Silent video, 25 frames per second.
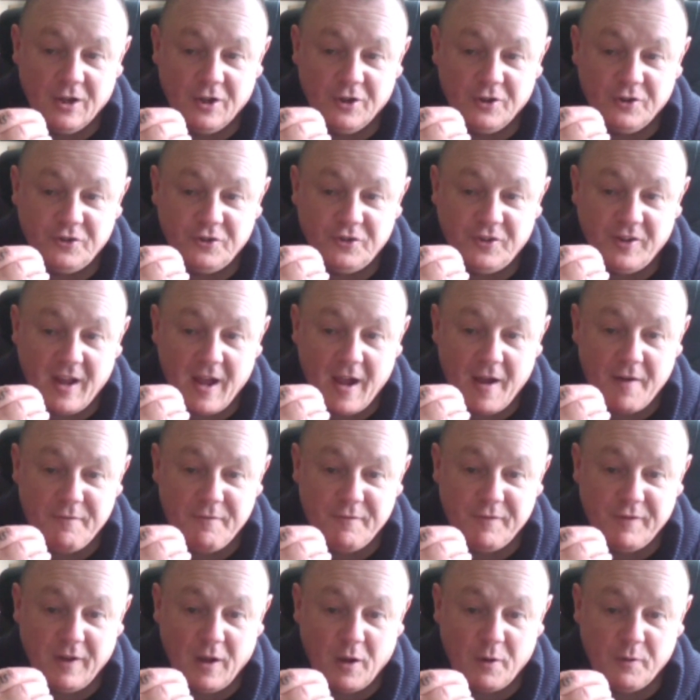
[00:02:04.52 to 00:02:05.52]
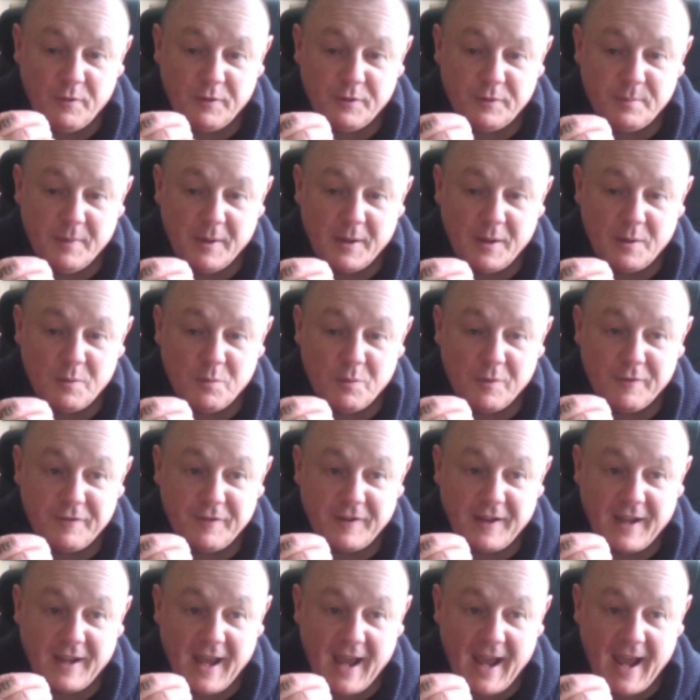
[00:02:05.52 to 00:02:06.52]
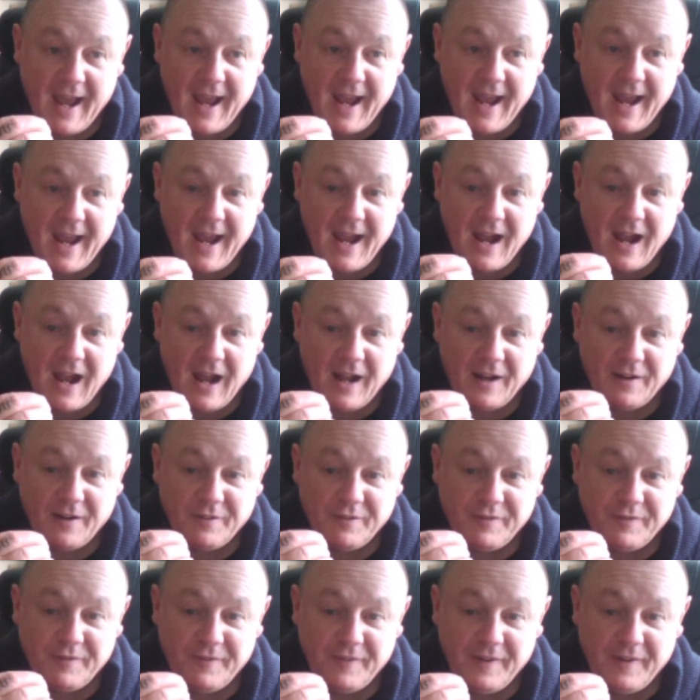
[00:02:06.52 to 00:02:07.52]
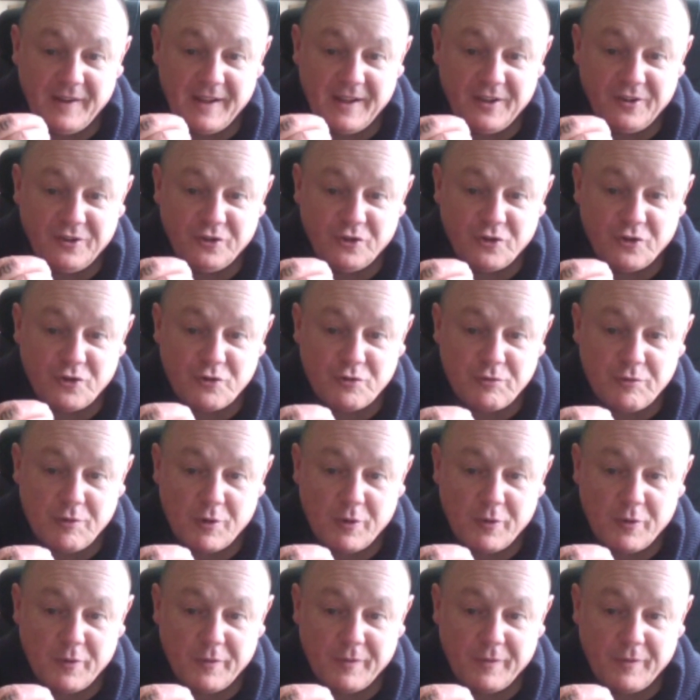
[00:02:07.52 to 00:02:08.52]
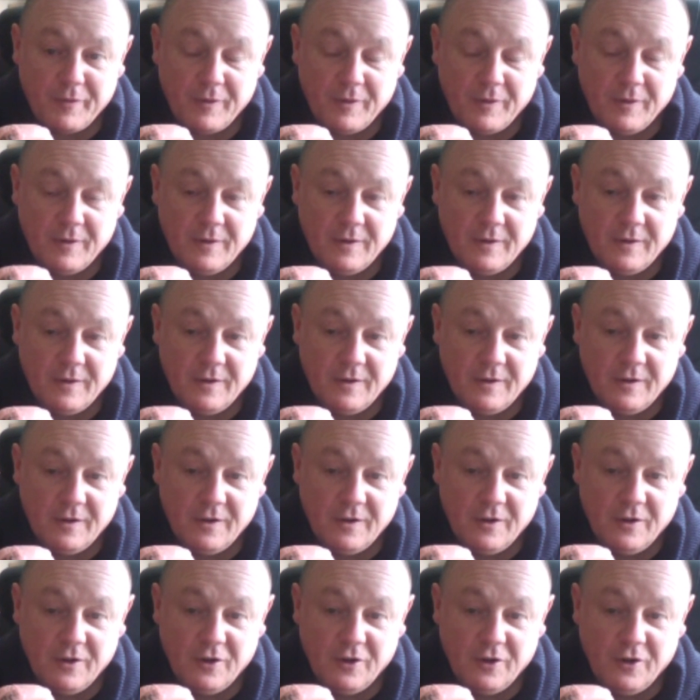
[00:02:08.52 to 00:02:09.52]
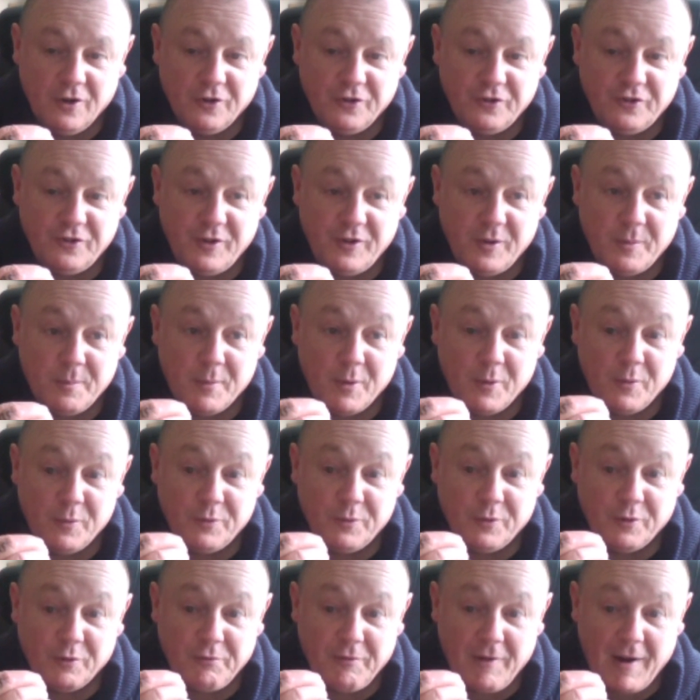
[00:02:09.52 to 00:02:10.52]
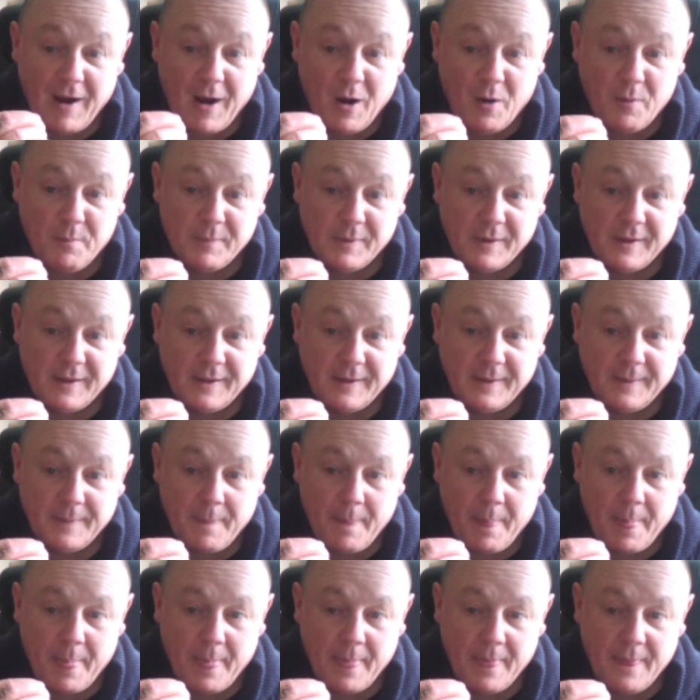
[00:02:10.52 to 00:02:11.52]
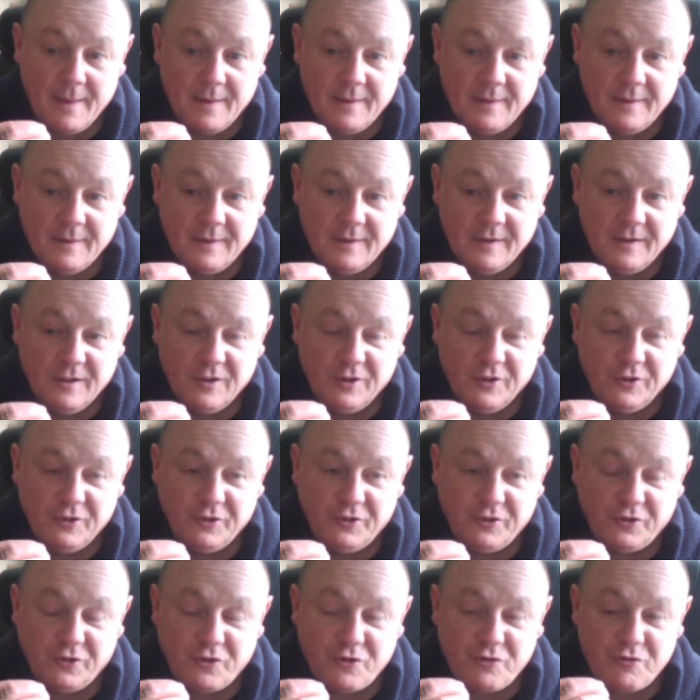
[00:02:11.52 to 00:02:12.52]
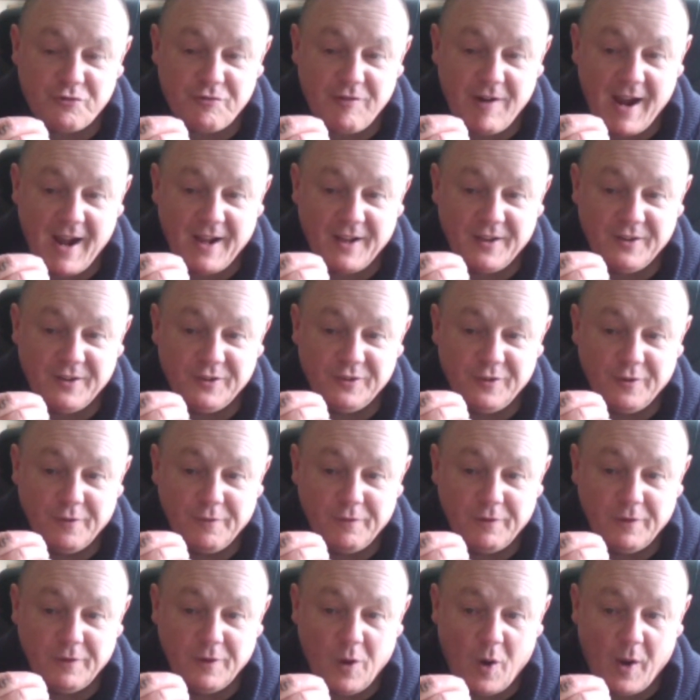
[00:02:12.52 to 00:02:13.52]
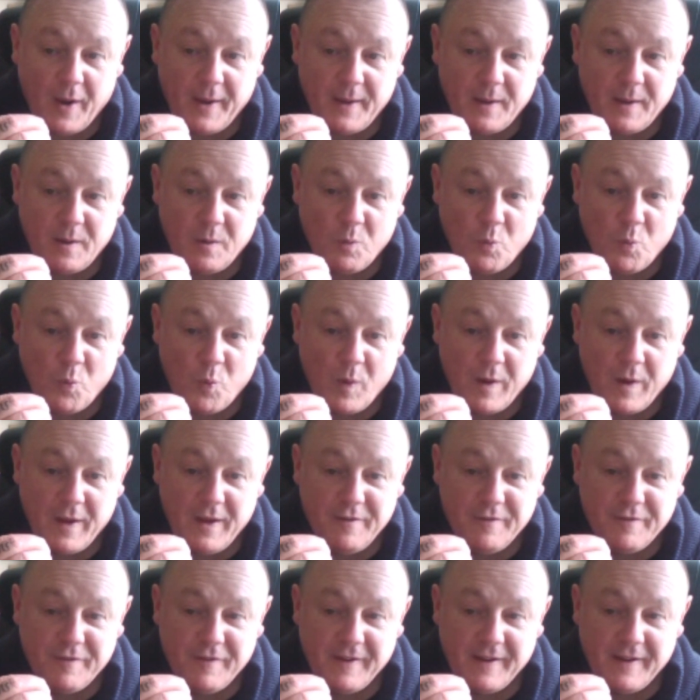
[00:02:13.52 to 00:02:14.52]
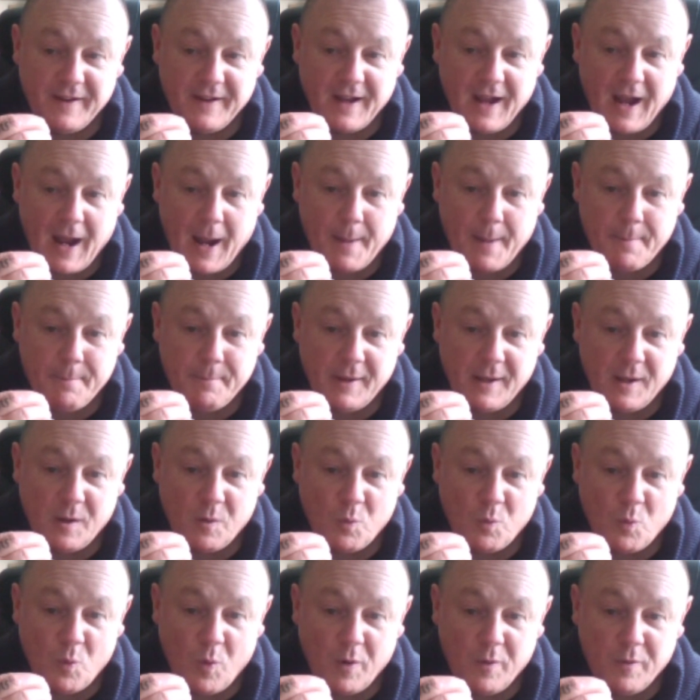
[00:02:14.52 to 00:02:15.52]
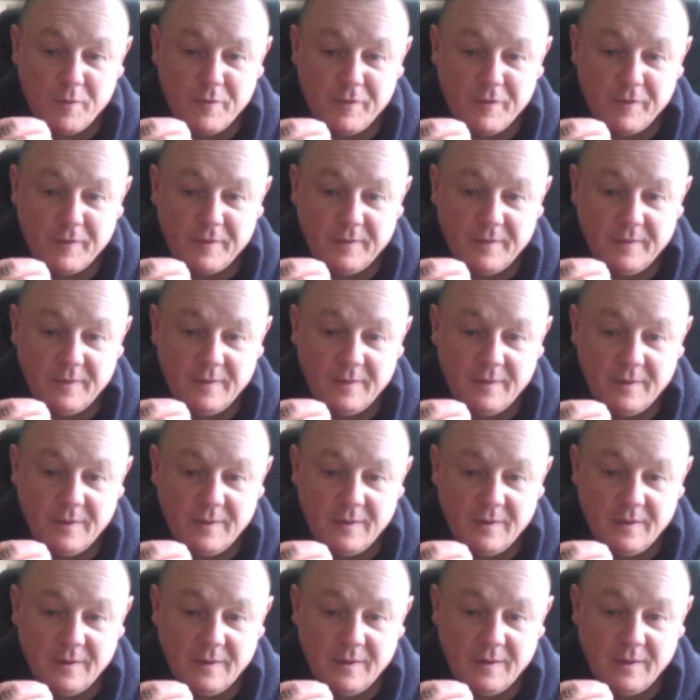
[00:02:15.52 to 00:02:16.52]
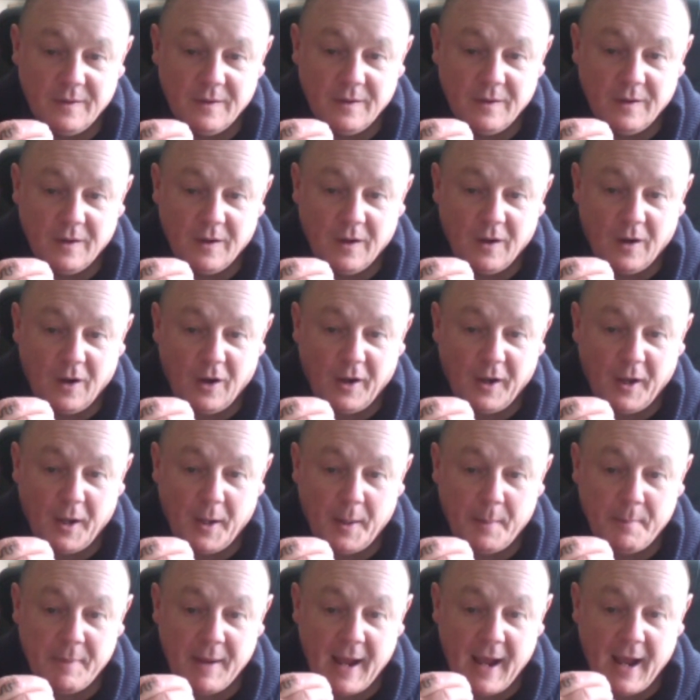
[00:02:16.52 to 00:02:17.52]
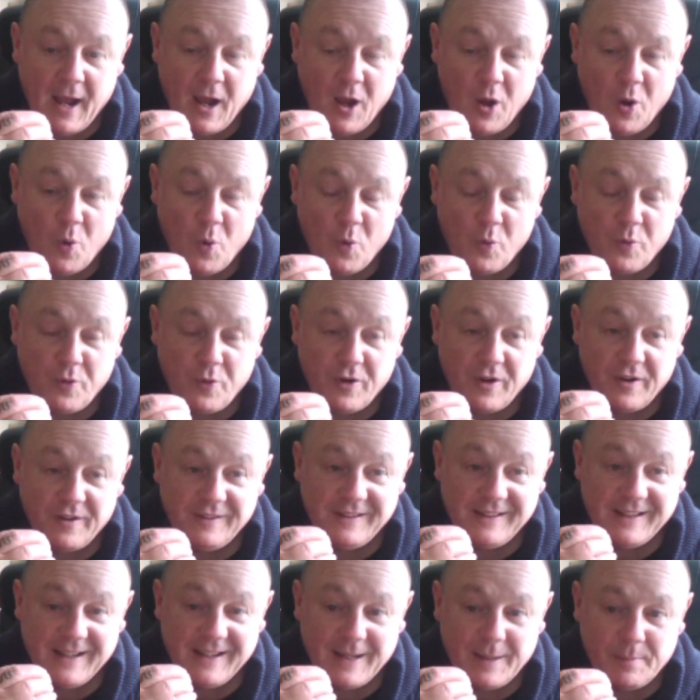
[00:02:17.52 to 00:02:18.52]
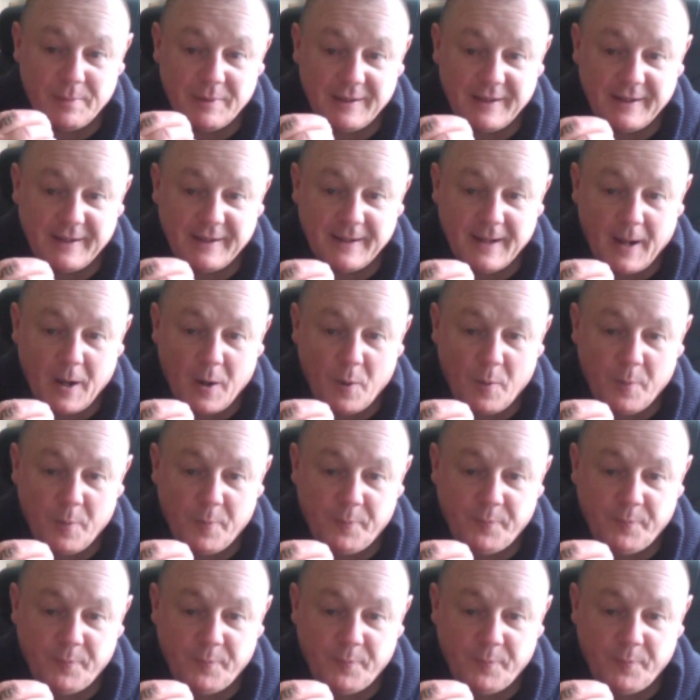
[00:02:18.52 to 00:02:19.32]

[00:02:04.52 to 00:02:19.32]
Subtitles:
She envelopes me with care and fierce truth. She moves around me, strands of light weaving and being woven. I am held deeply now.